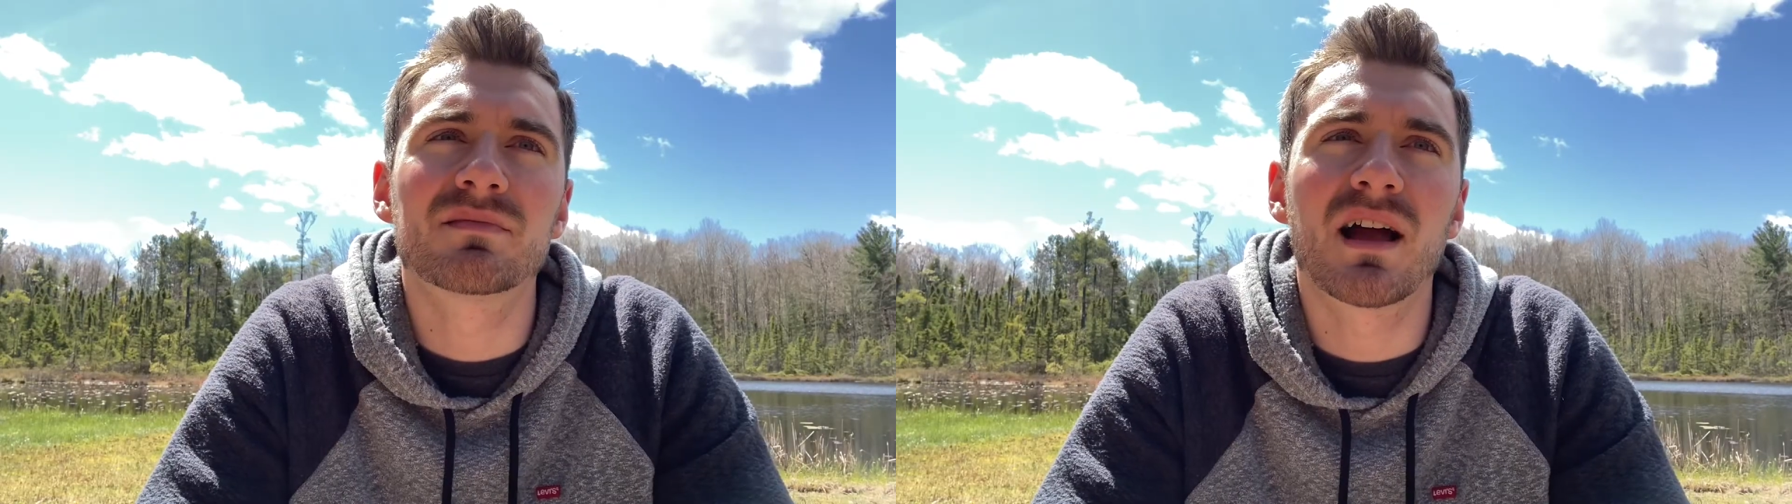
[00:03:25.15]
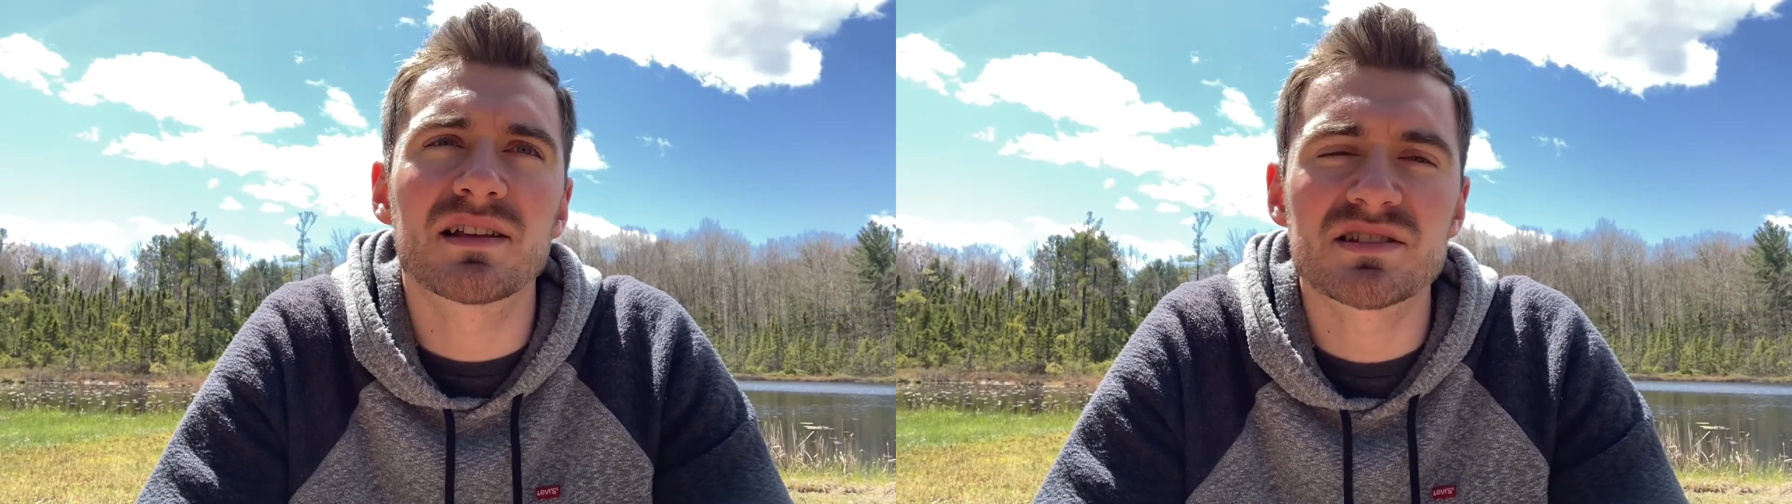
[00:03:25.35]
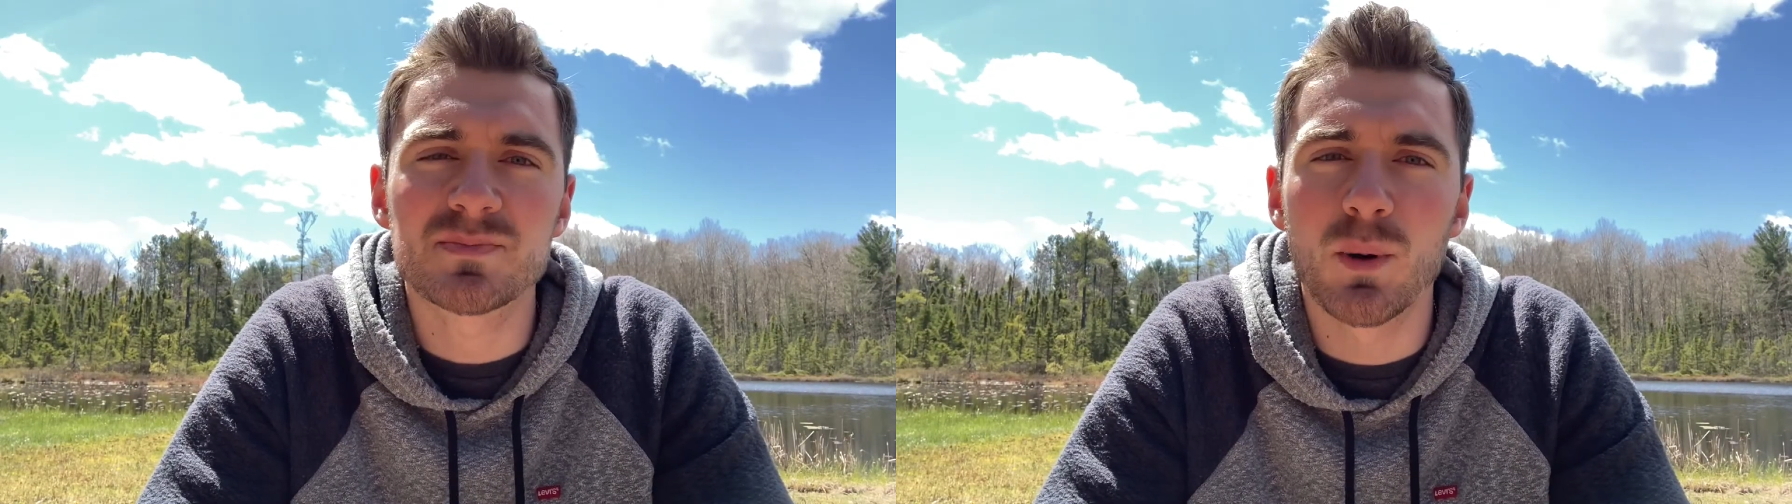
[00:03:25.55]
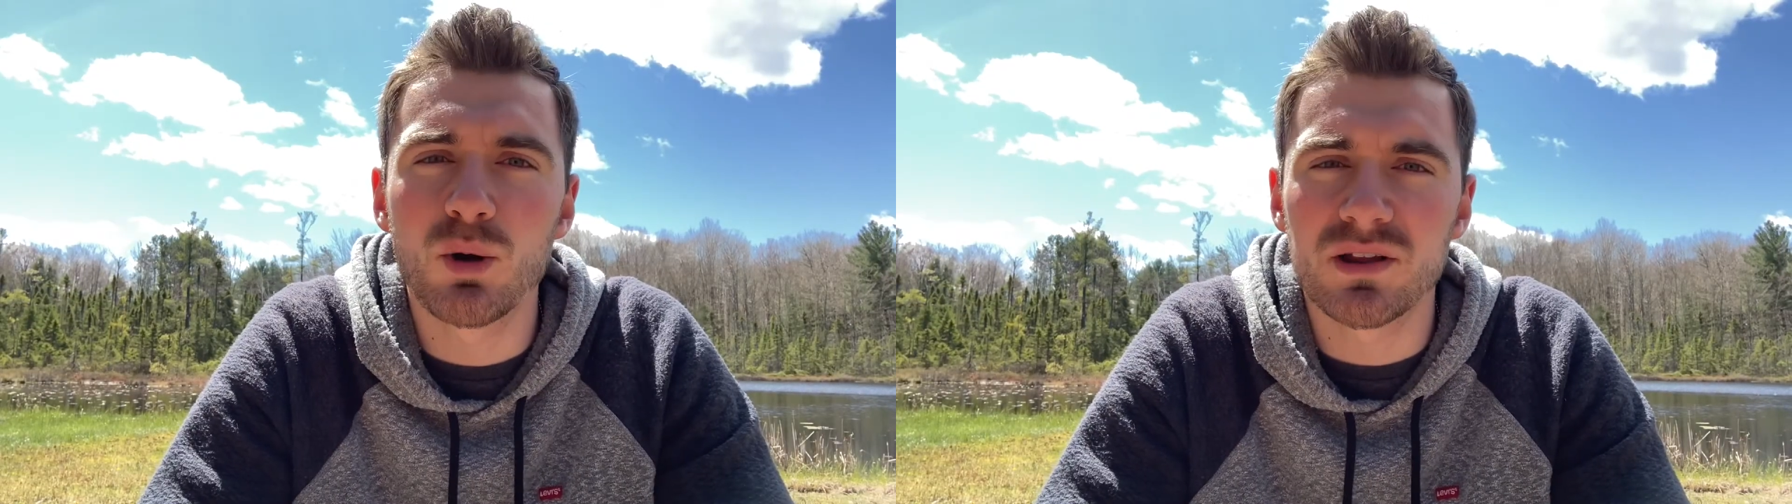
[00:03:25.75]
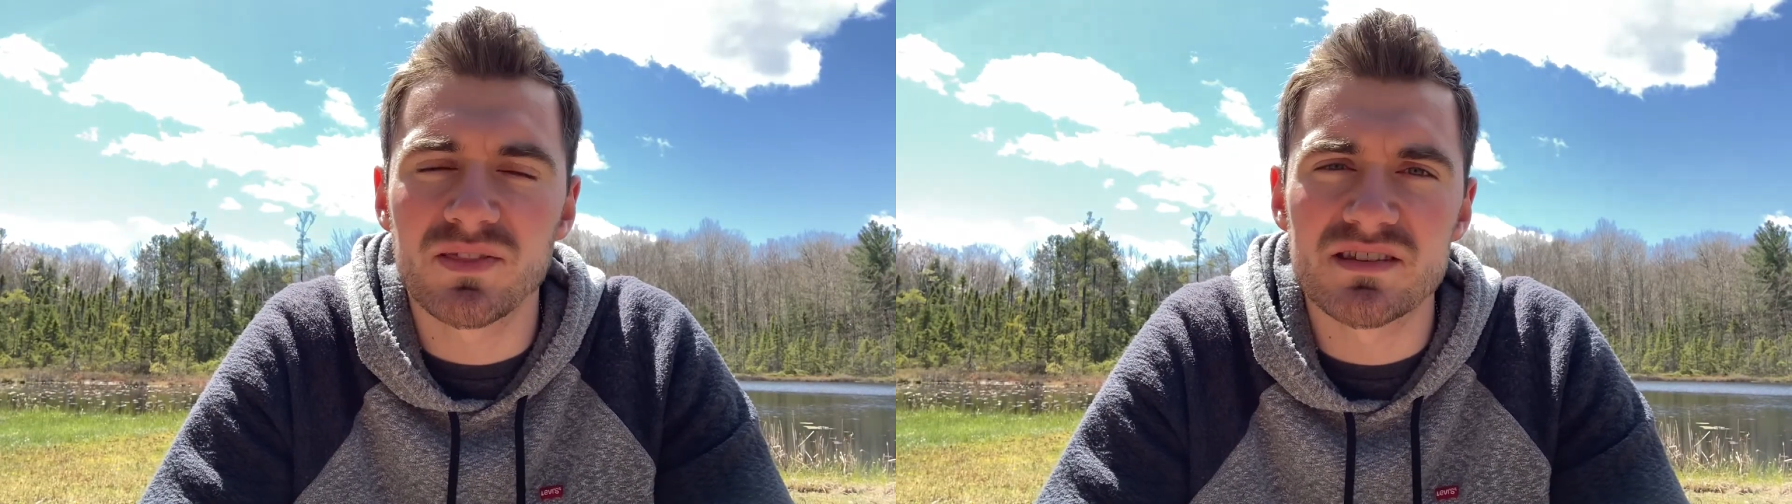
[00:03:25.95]
I
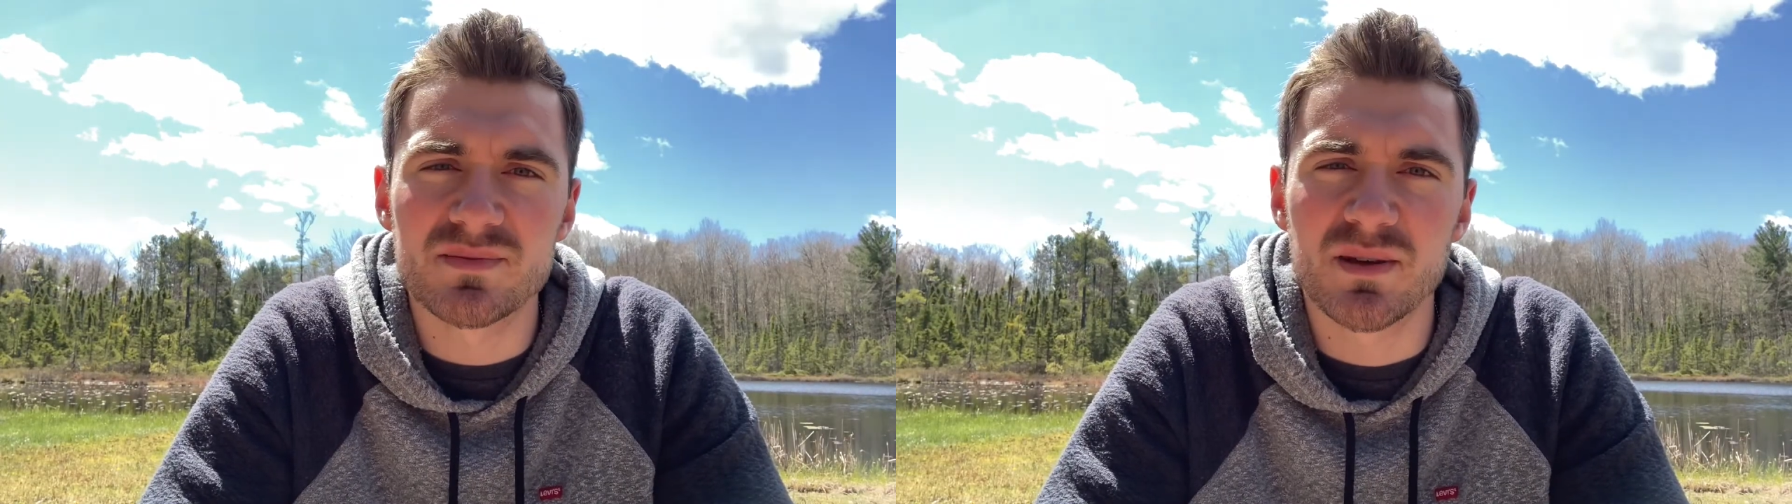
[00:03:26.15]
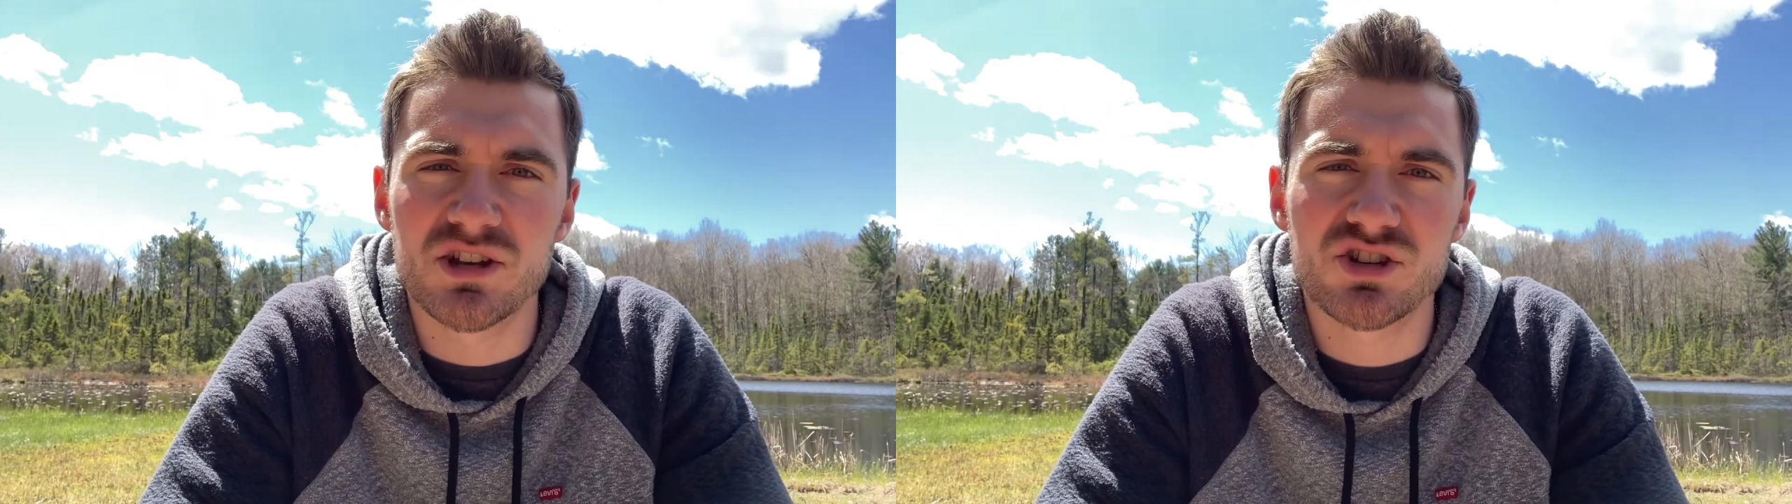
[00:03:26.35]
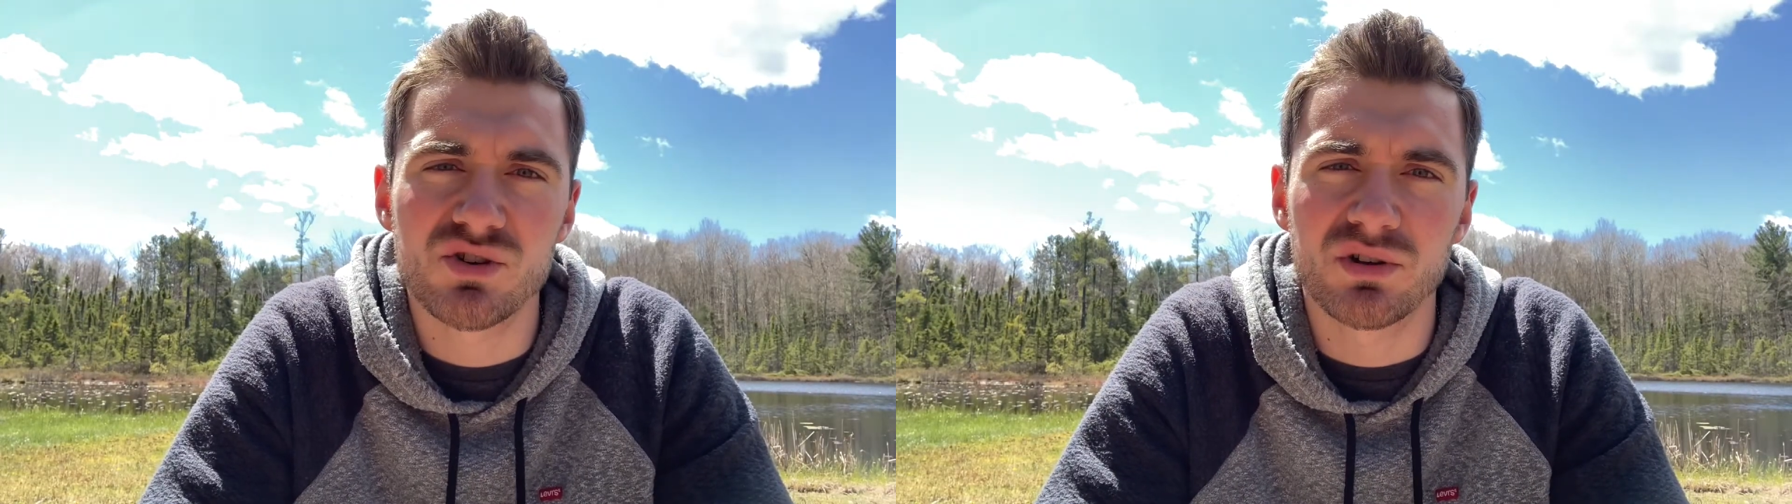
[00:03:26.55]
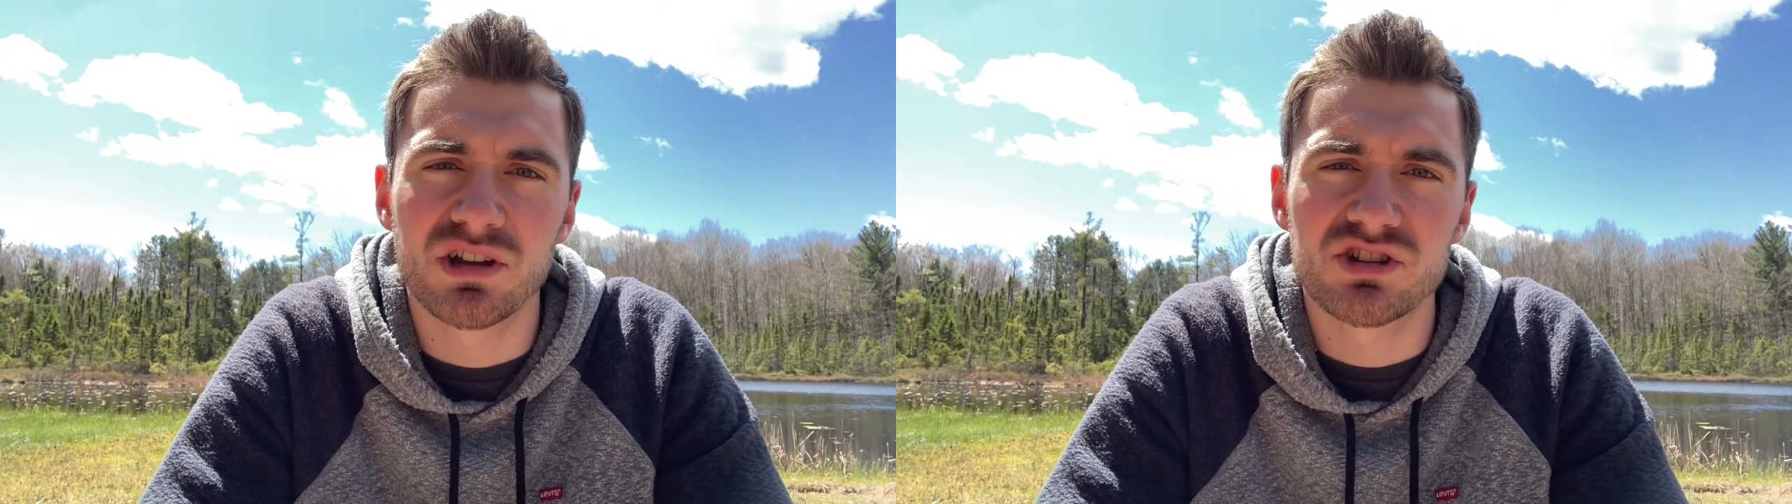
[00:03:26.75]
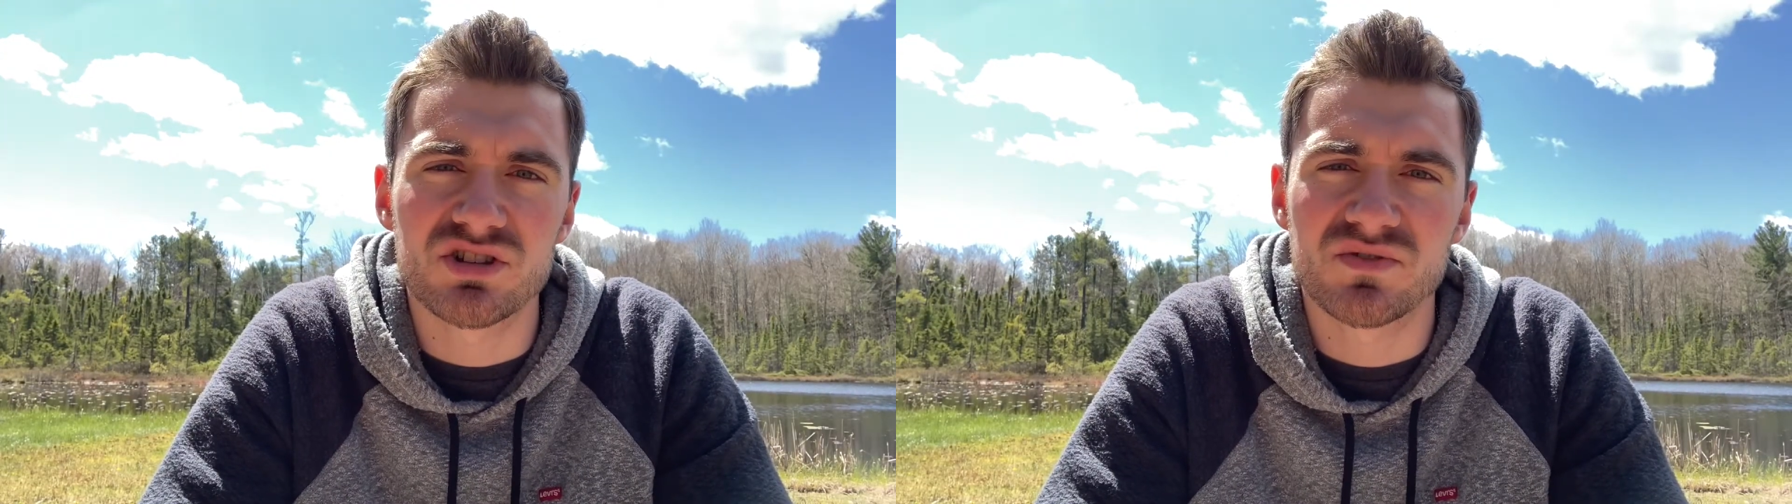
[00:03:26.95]
spoke at this ministry
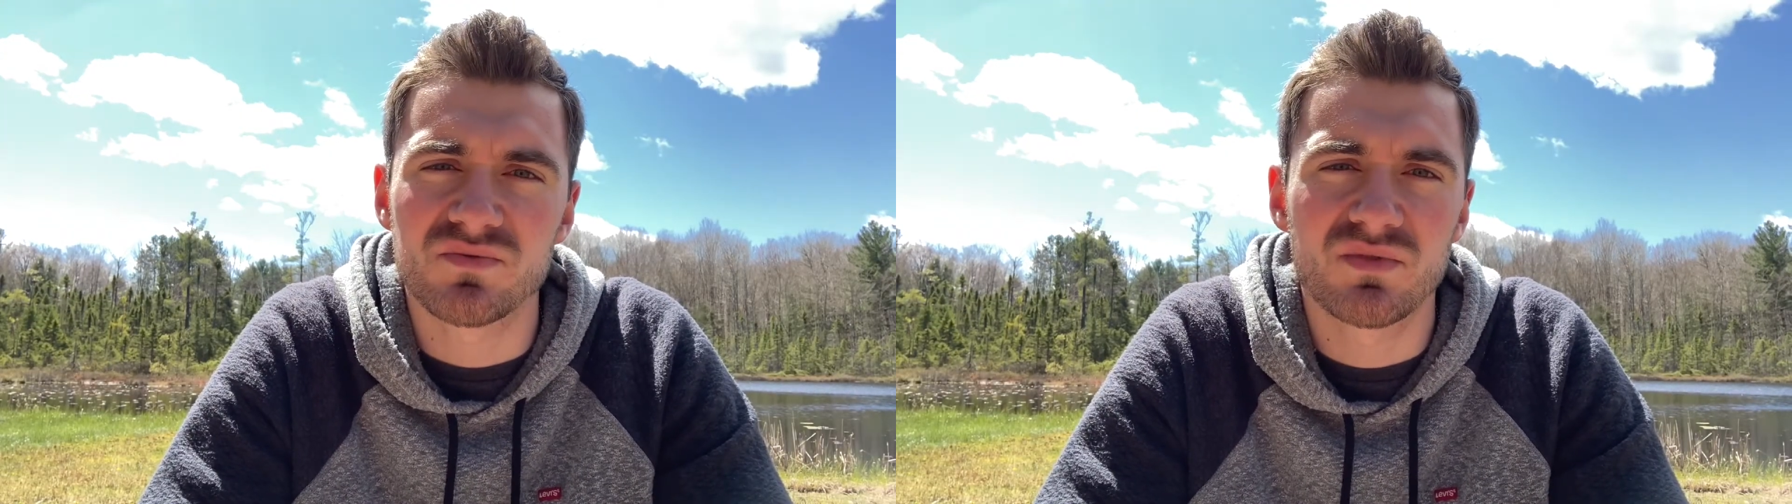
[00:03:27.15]
just